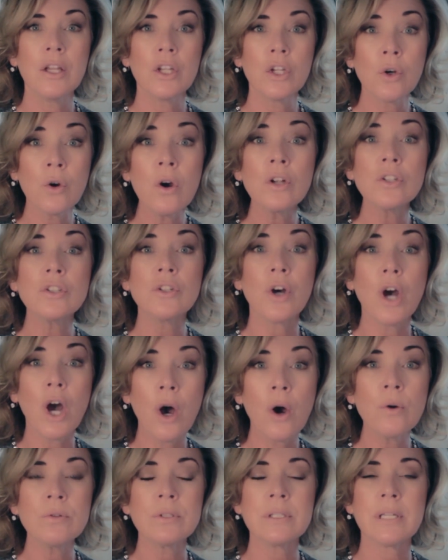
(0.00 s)
You're on your
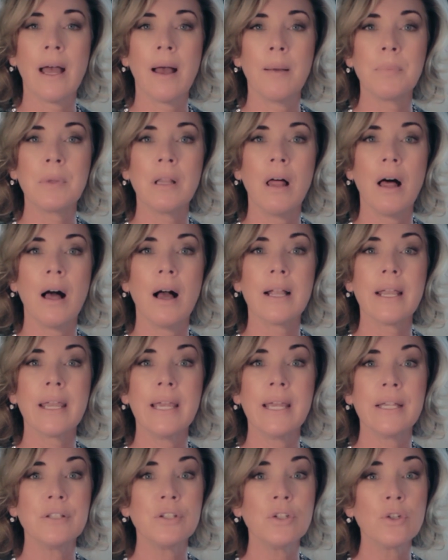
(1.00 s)
own time clock,
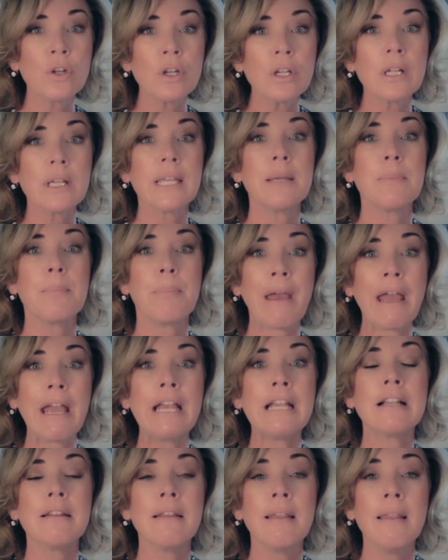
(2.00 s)
and you're going to get
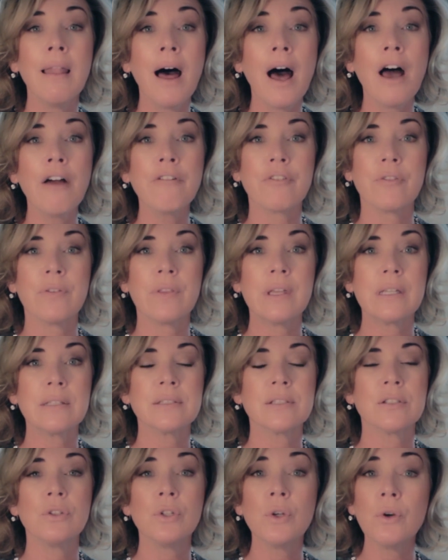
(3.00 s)
paid a lot for
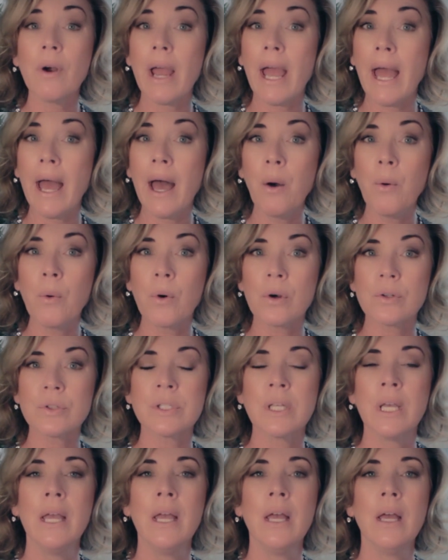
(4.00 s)
this. So your
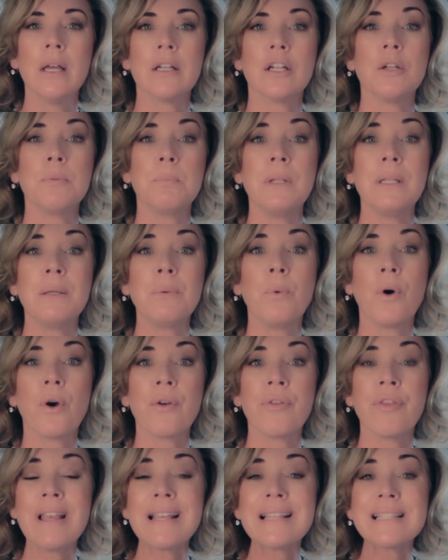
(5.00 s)
hours could be
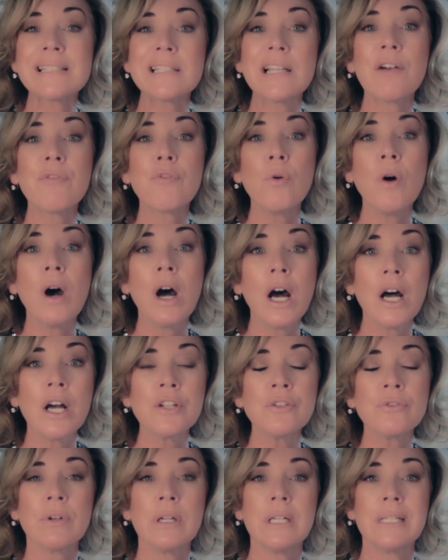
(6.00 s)
worth several
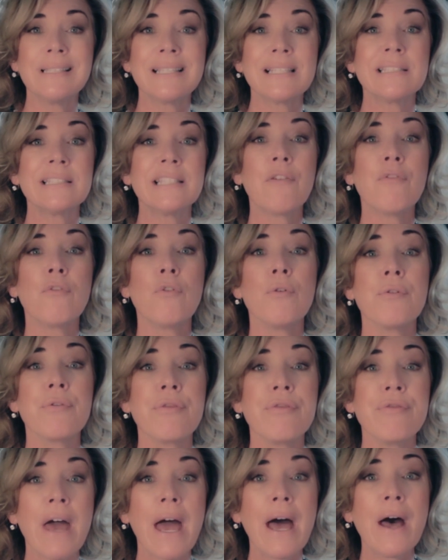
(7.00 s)
hundred to
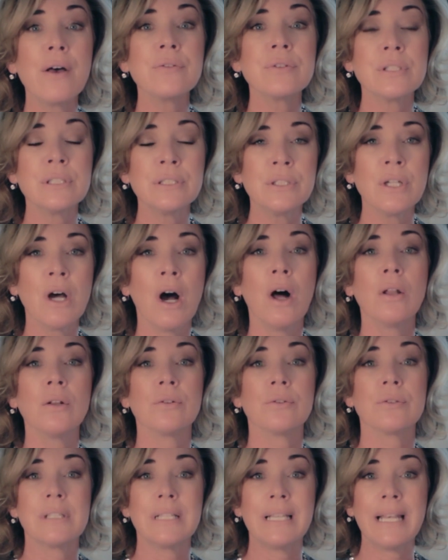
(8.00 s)
several
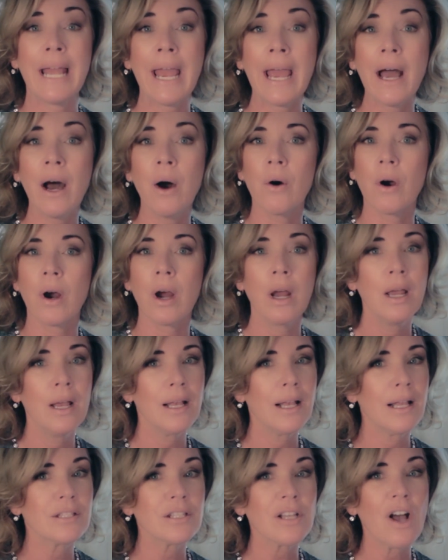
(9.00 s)
$1,000s an hour.
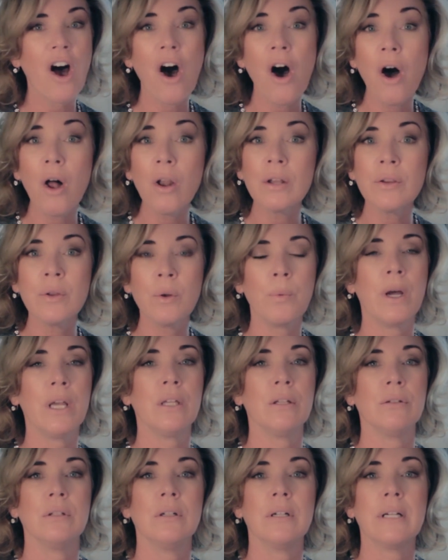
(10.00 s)
It's all in the way
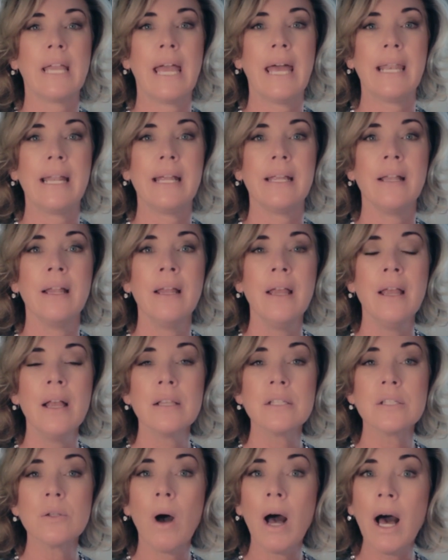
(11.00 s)
you look at it.
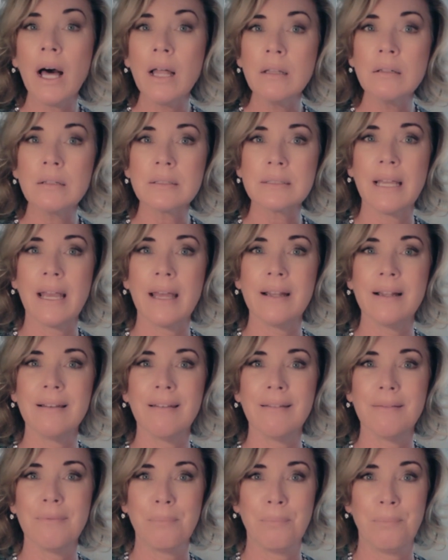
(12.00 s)
So I looked at
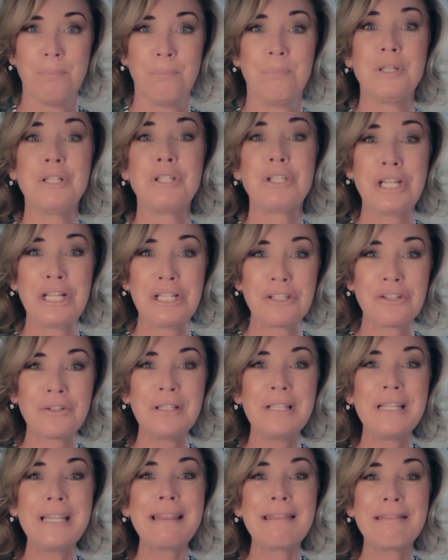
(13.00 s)
it
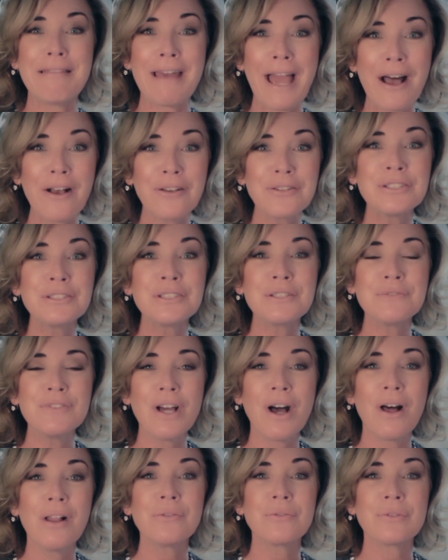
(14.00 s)
potentially thousands of
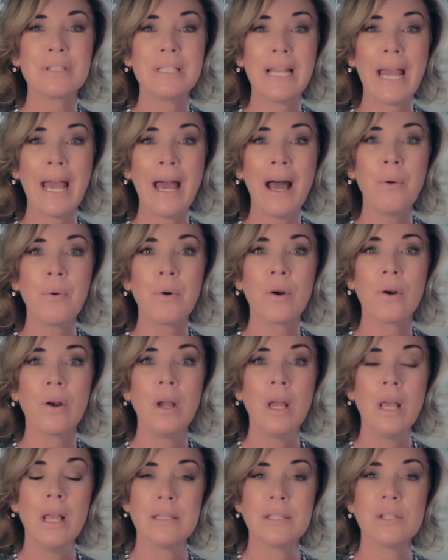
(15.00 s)
dollars an hour,
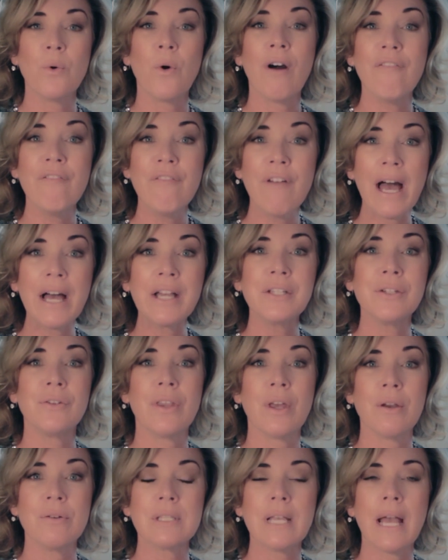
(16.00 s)
so I
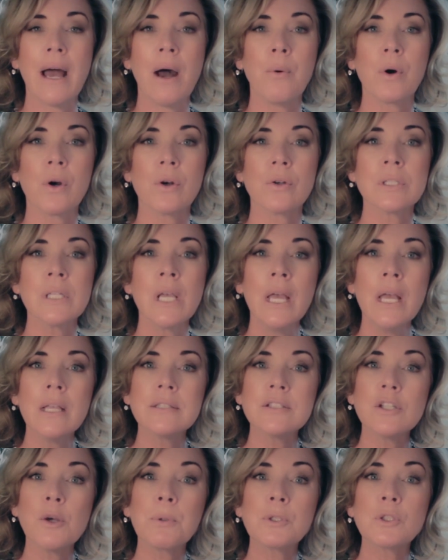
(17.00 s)
valued those hours.
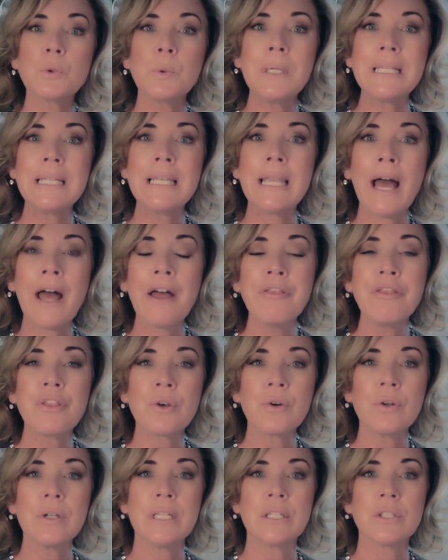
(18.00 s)
So between
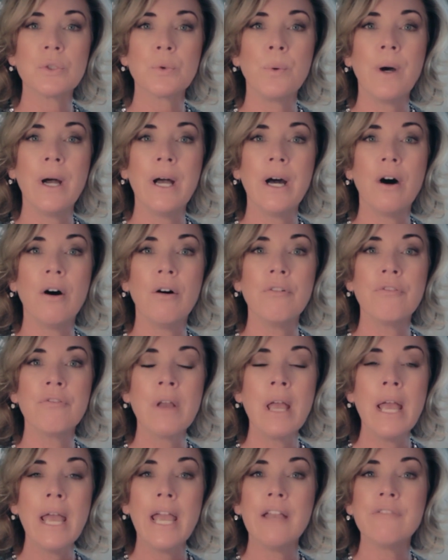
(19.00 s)
9:30 and 12,
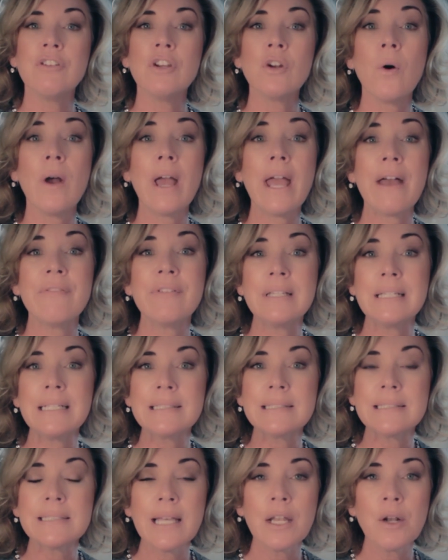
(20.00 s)
if you don't have any
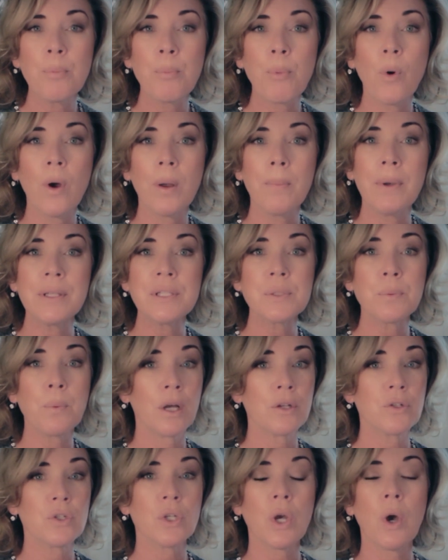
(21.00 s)
set appointments,
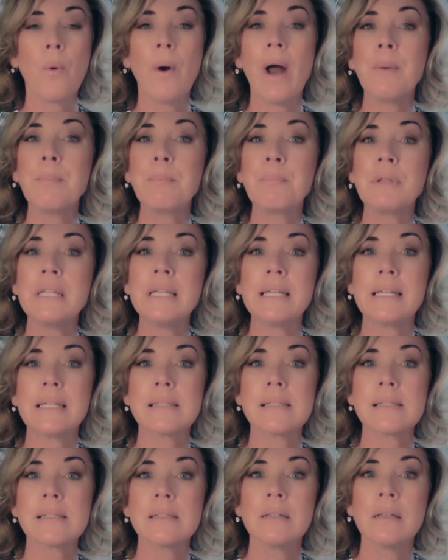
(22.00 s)
why don't you go out and
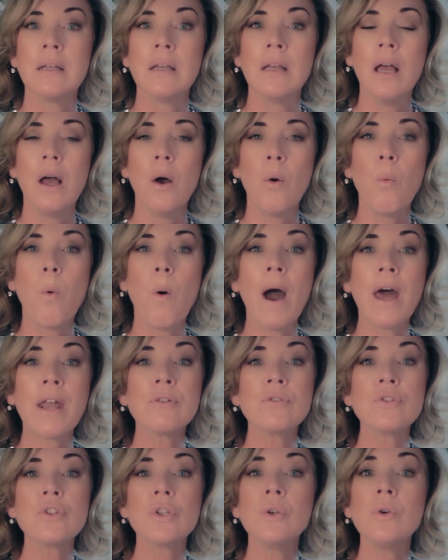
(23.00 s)
blitz? Why
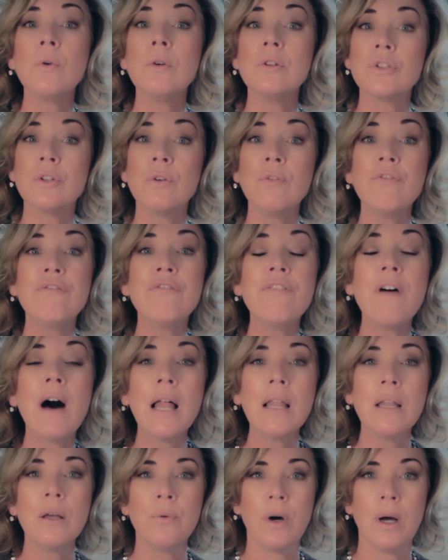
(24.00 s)
don't you do
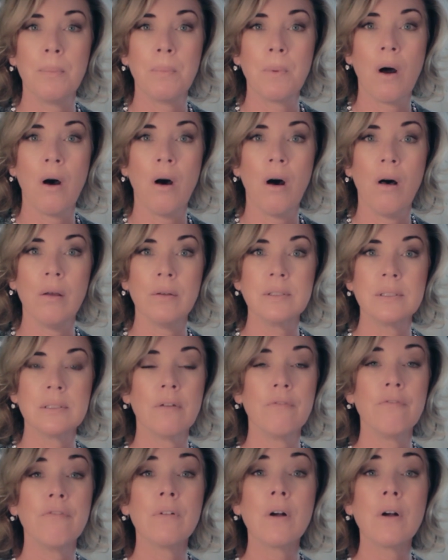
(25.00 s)
follow-up calls?